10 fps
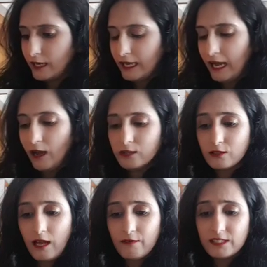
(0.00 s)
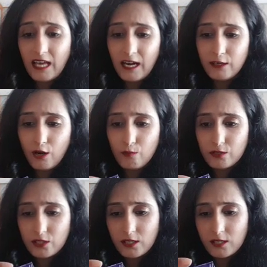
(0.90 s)
like I also have a Saradon
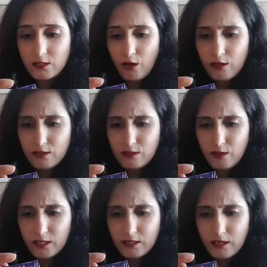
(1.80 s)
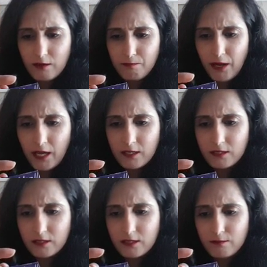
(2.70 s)
which is also I think a
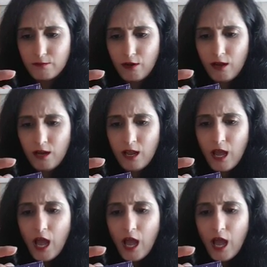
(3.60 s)
paracetamol.